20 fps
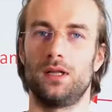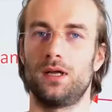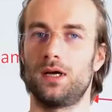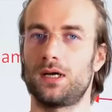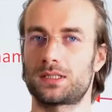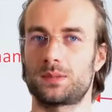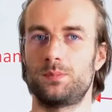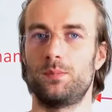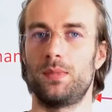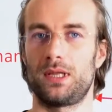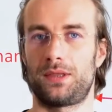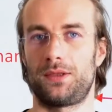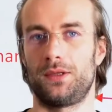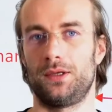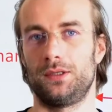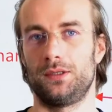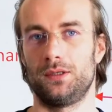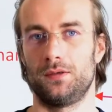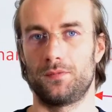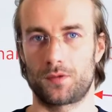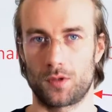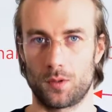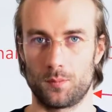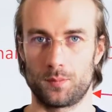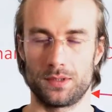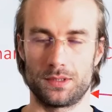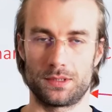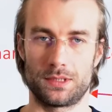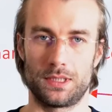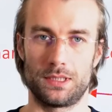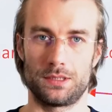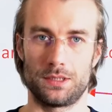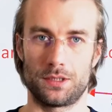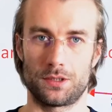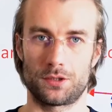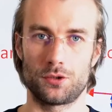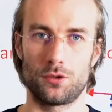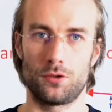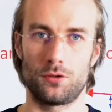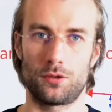The last method of
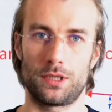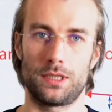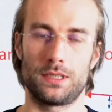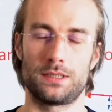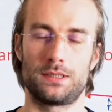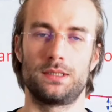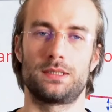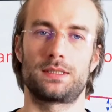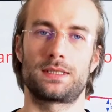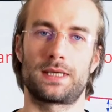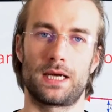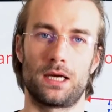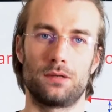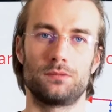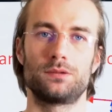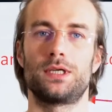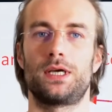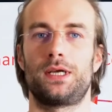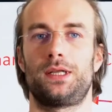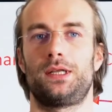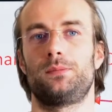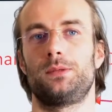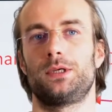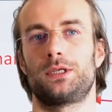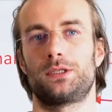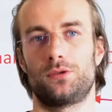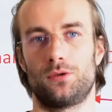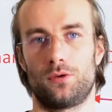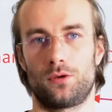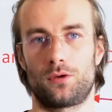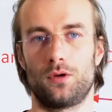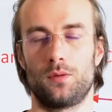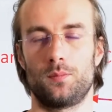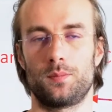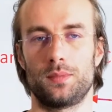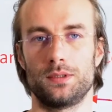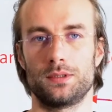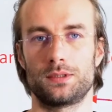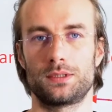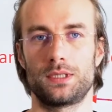compensating torque is the scout dynamic torque
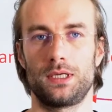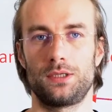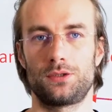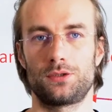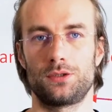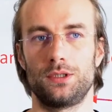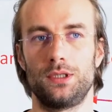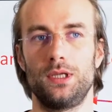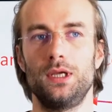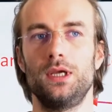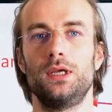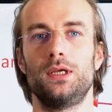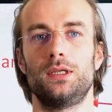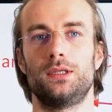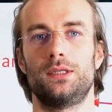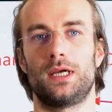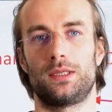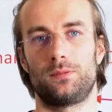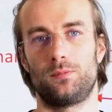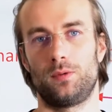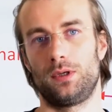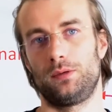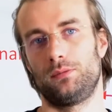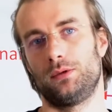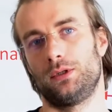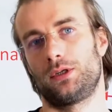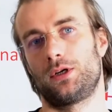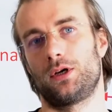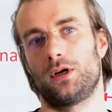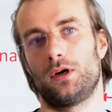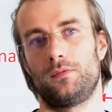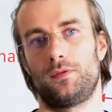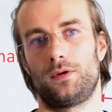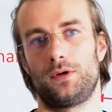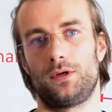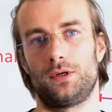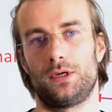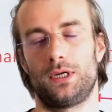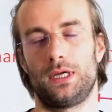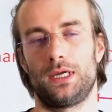compensation that we will
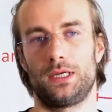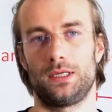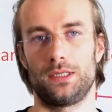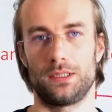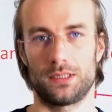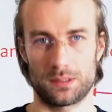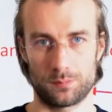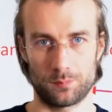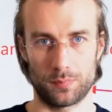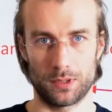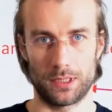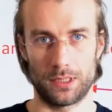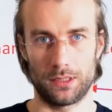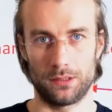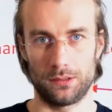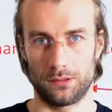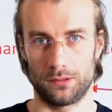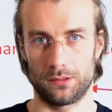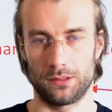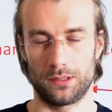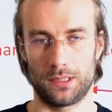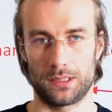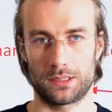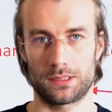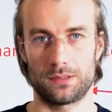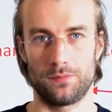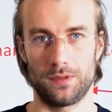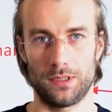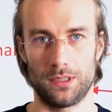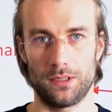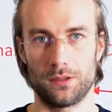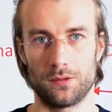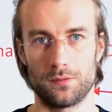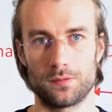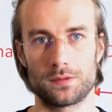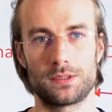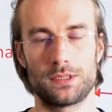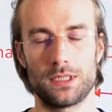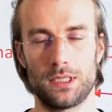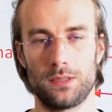cover and explain in the next
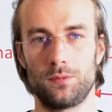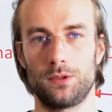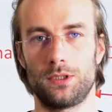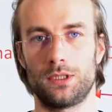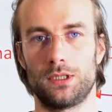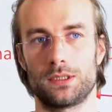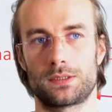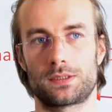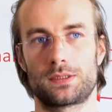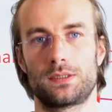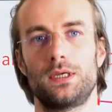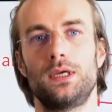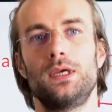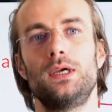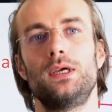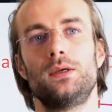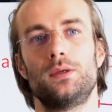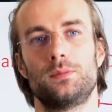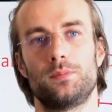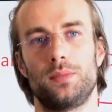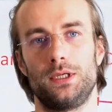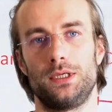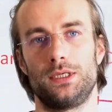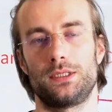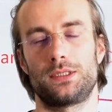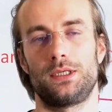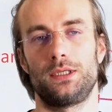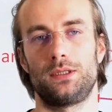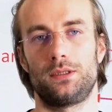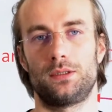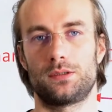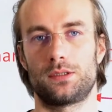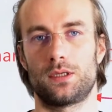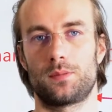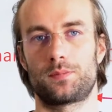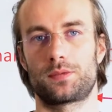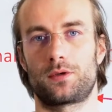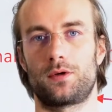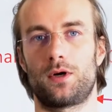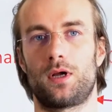video. Stay with us, please hit
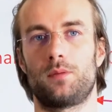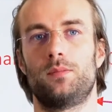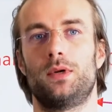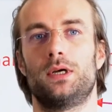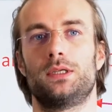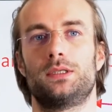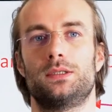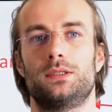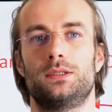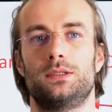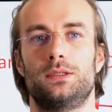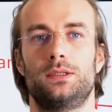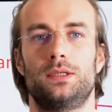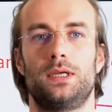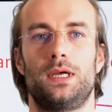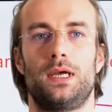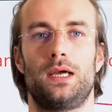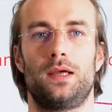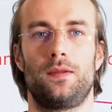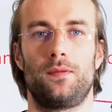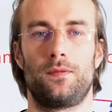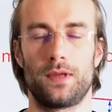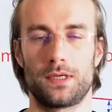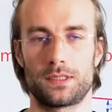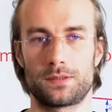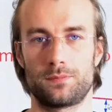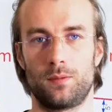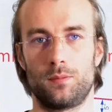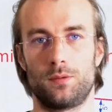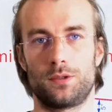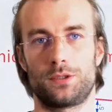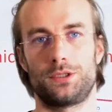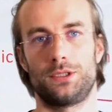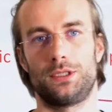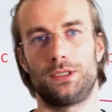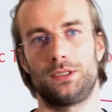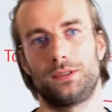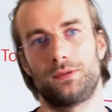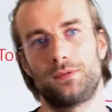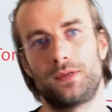the subscribe button, and thanks for
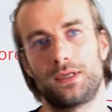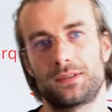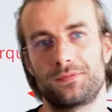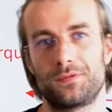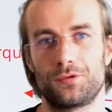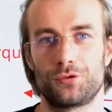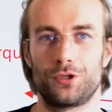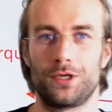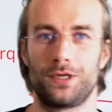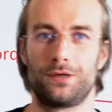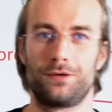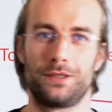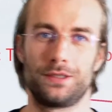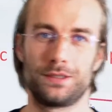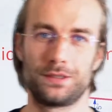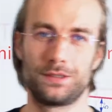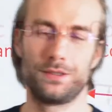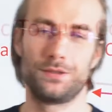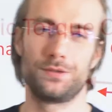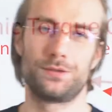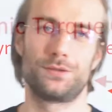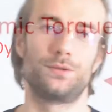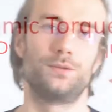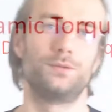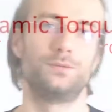watching, thanks for sharing, see you